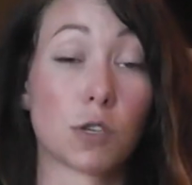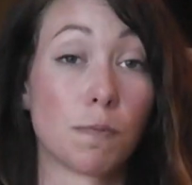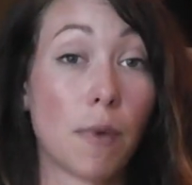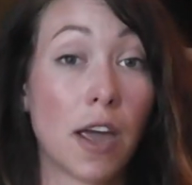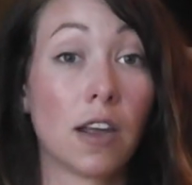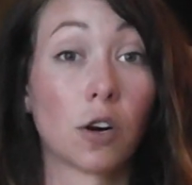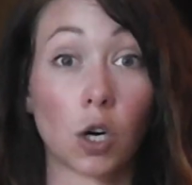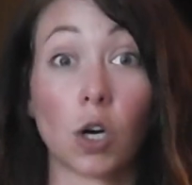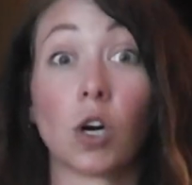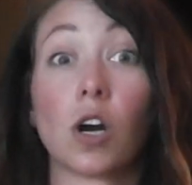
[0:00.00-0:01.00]
which made
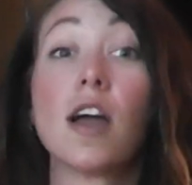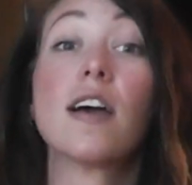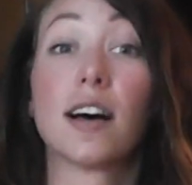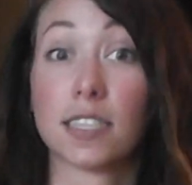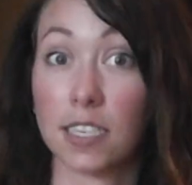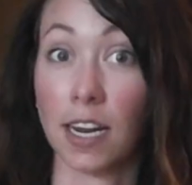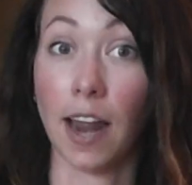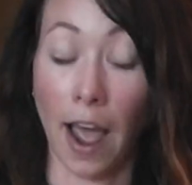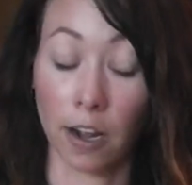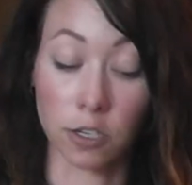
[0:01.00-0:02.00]
her a
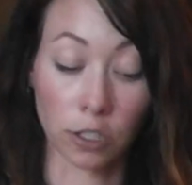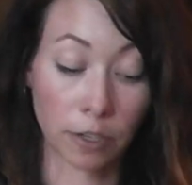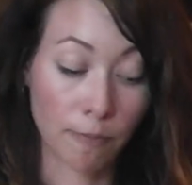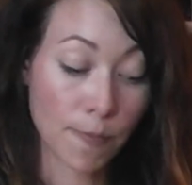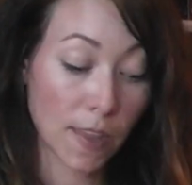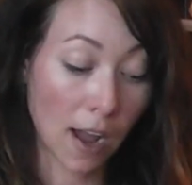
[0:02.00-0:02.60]
state actor.